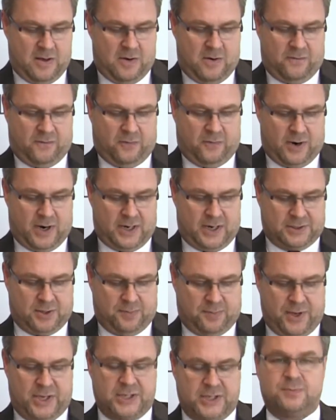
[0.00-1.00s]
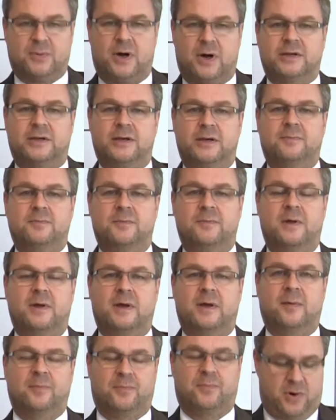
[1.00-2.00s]
For us, the
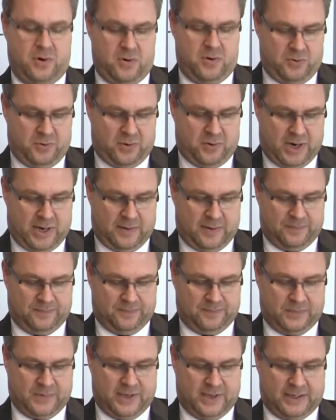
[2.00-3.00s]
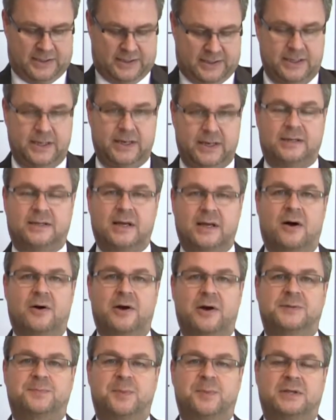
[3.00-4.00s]
benchmarking program exceeded our
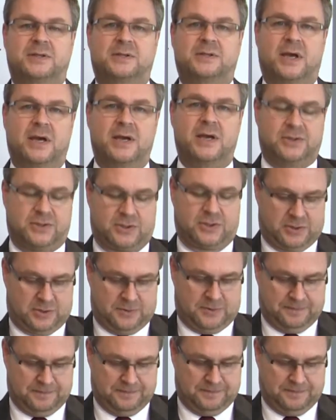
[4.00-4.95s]
expectations.